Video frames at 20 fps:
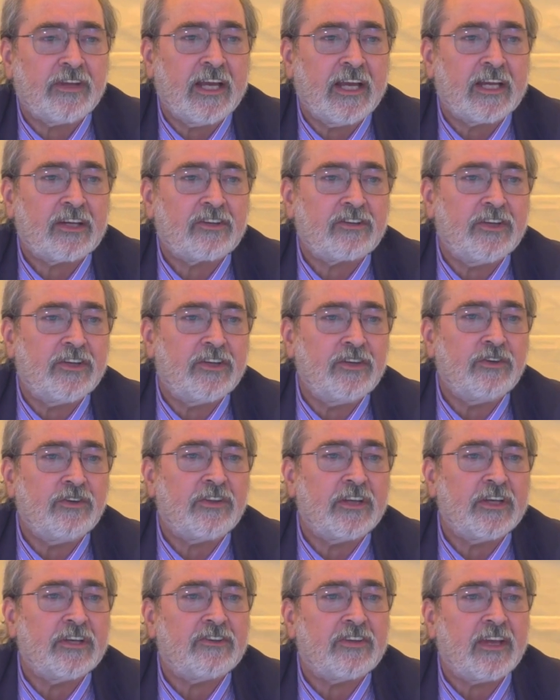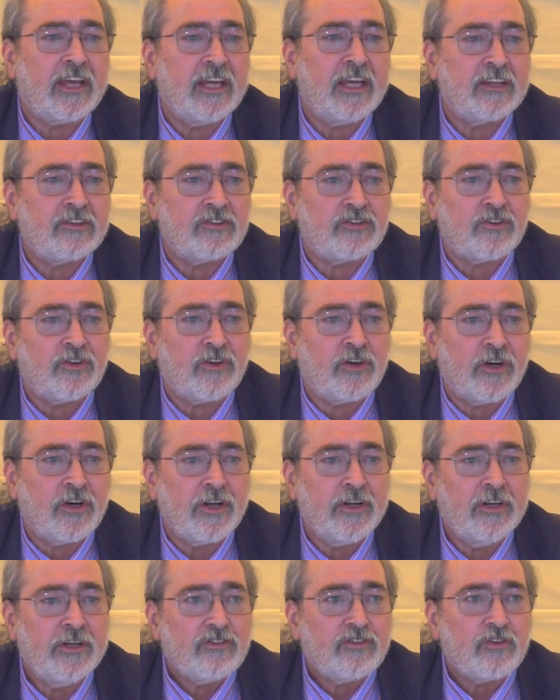to actually do things
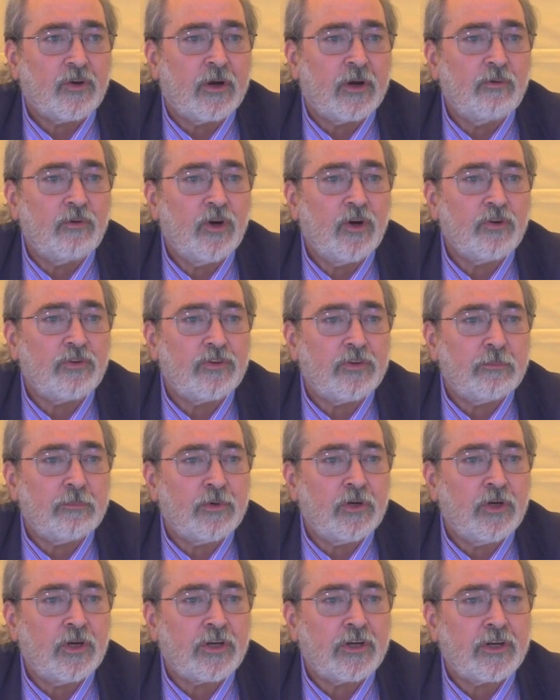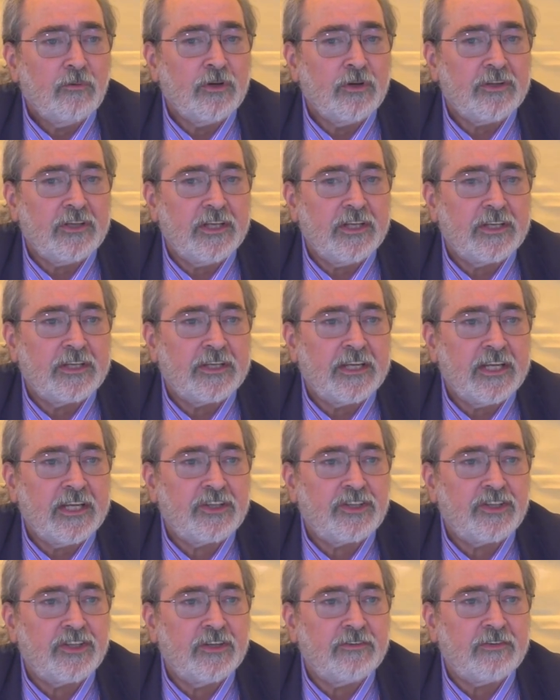hands-on. So I wrote the book with the
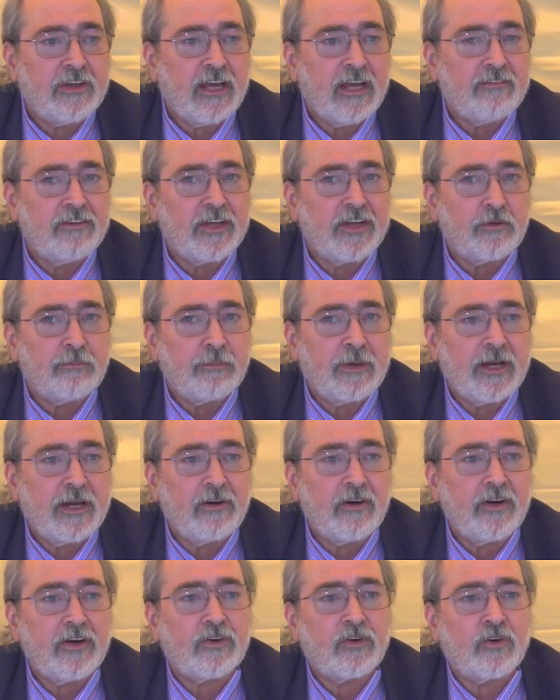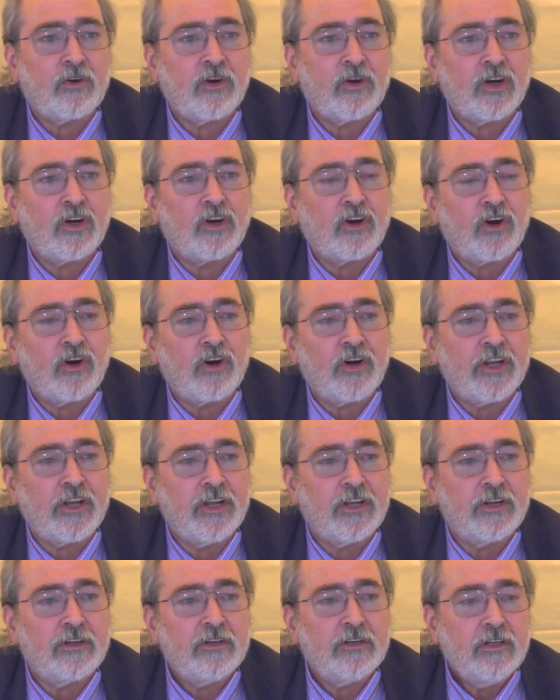intention of having a parent or a
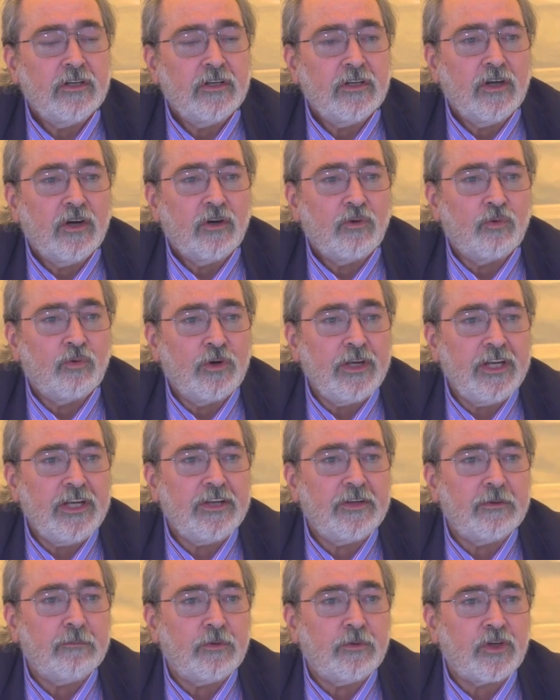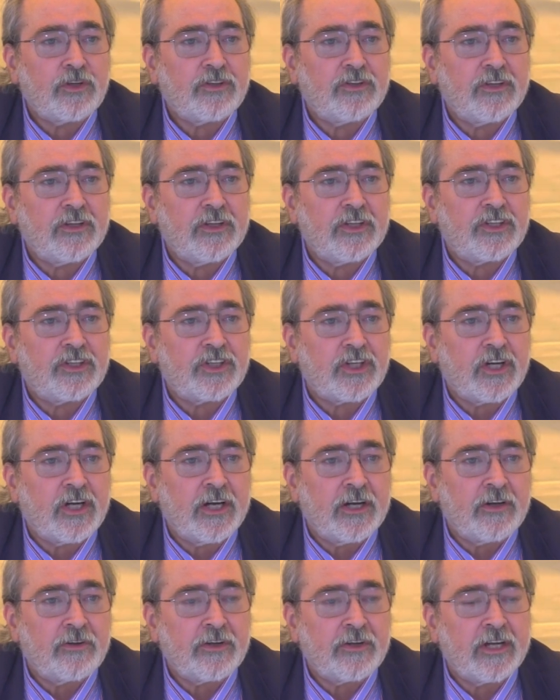guardian read the book to the
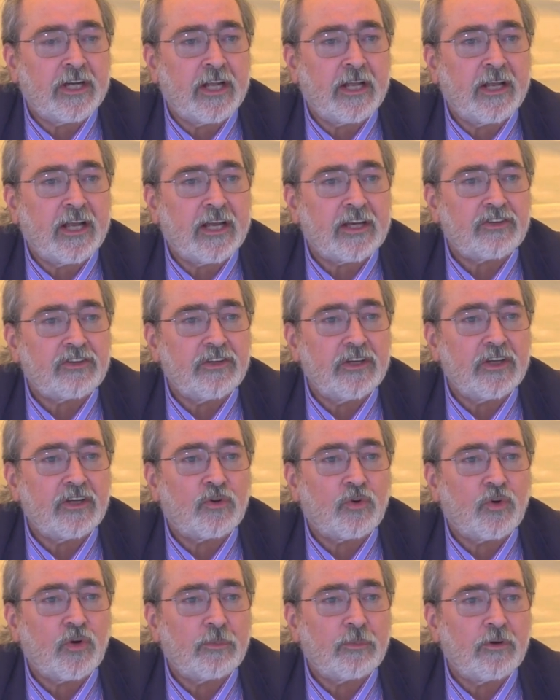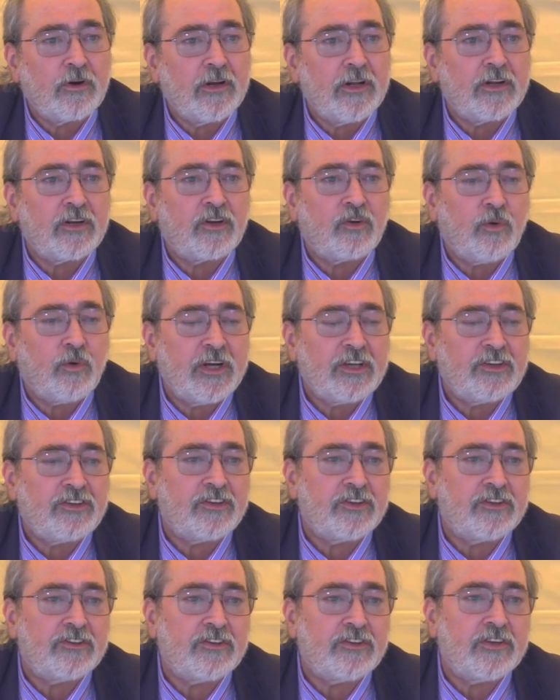child, and I actually incorporated
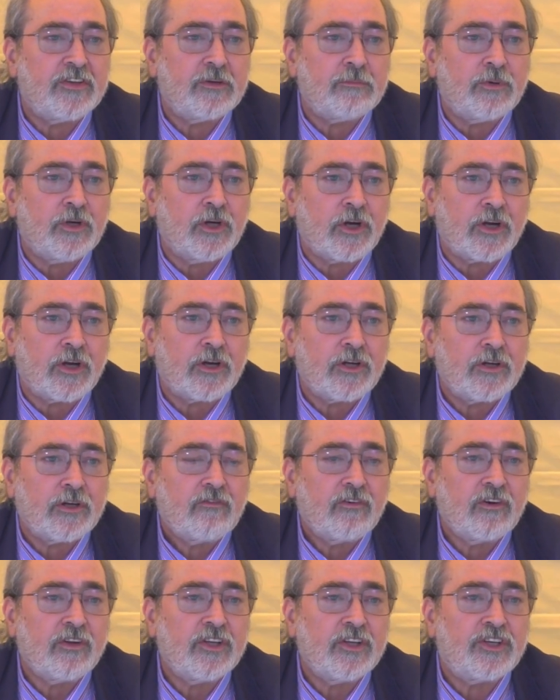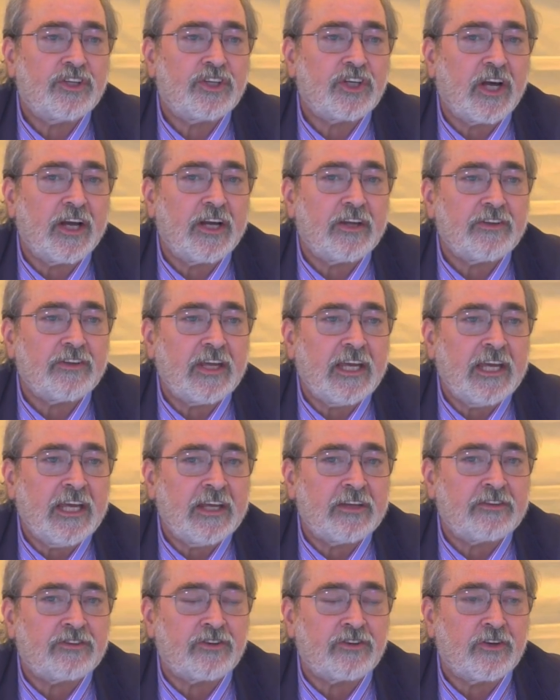questions in the book for the child to
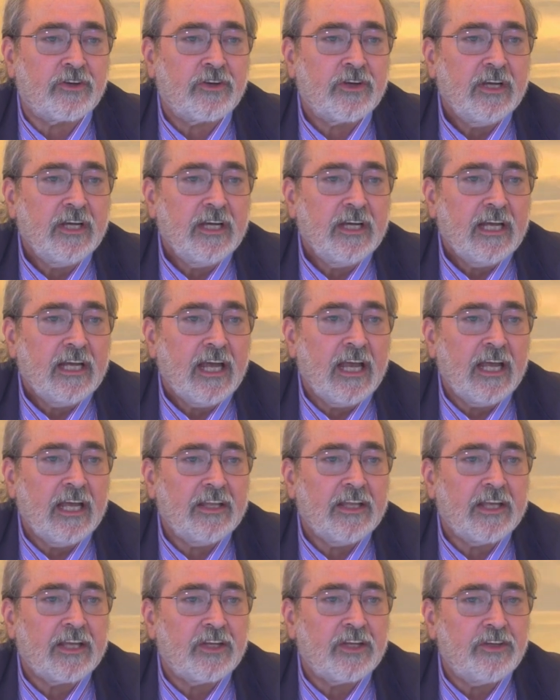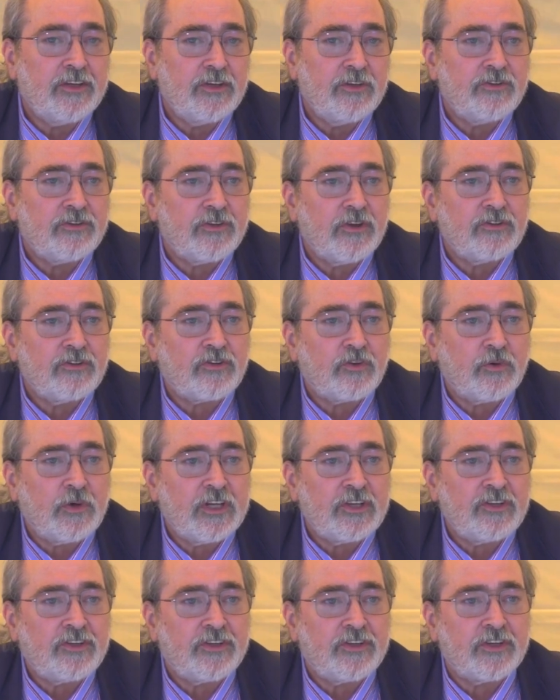answer, and they could use those
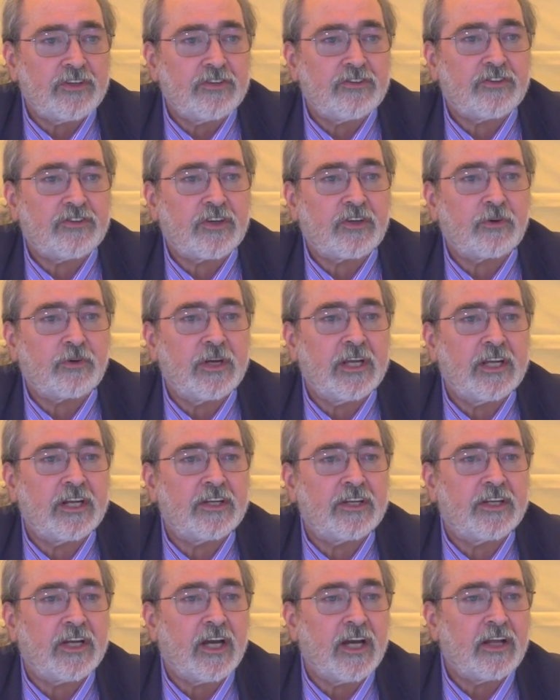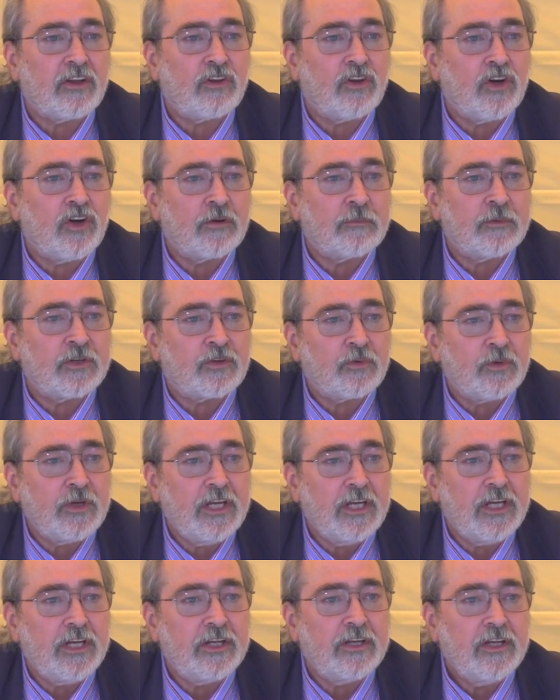questions to create a dialogue
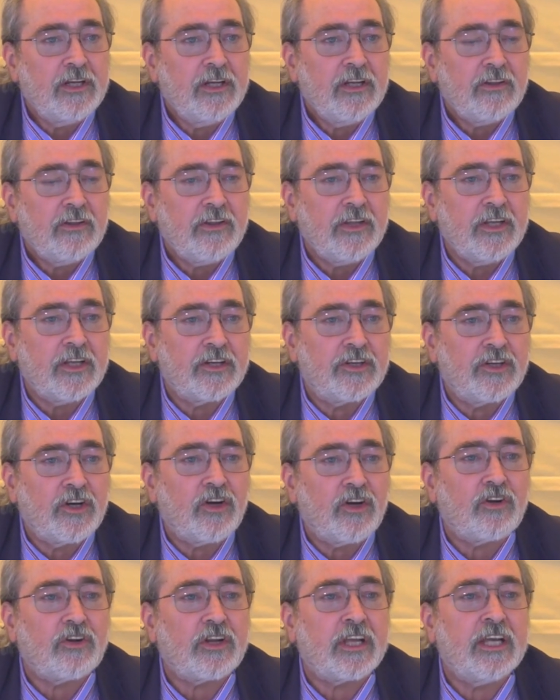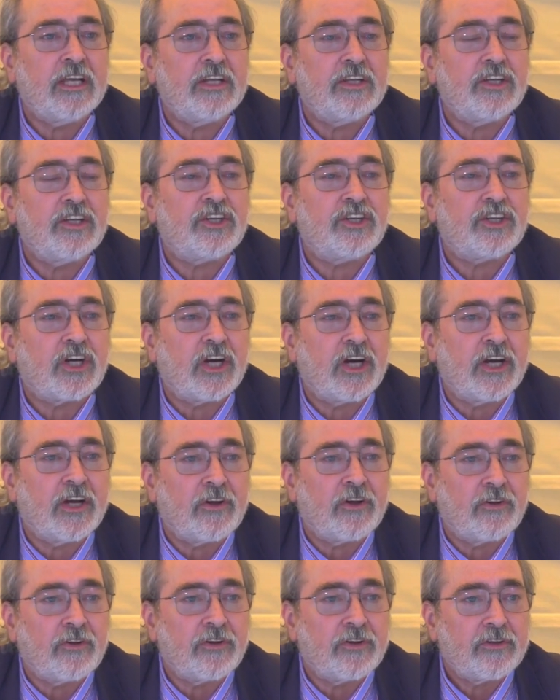between the adult and the
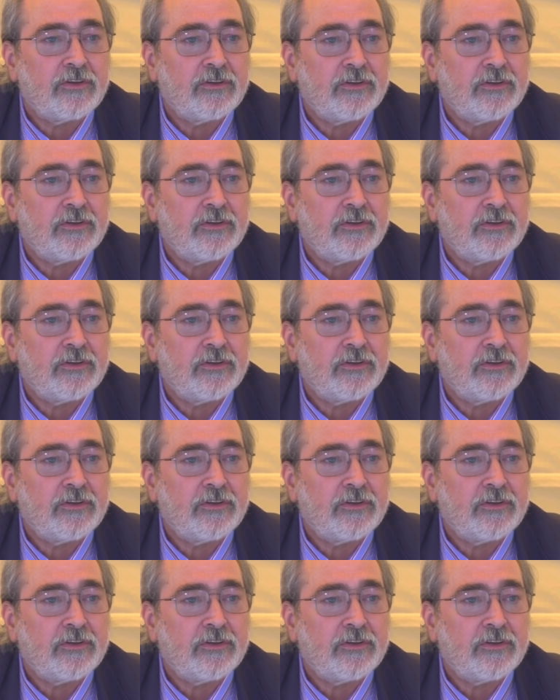child.